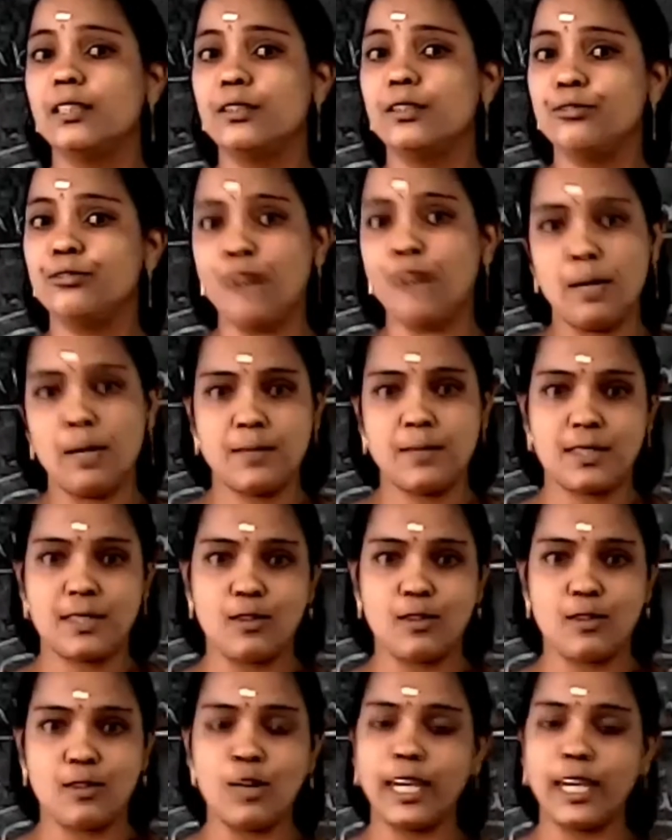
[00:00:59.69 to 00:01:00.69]
forms.
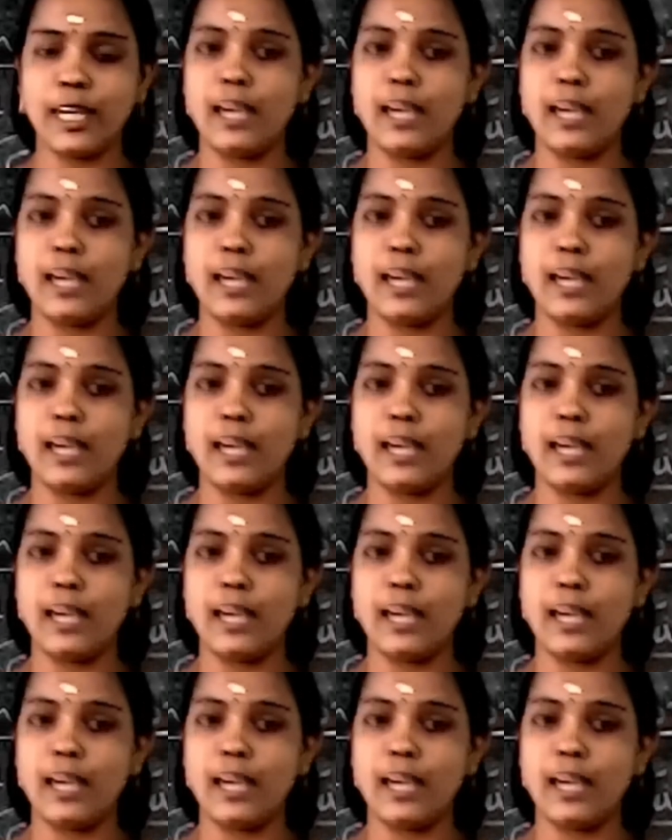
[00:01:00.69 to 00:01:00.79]
Okay.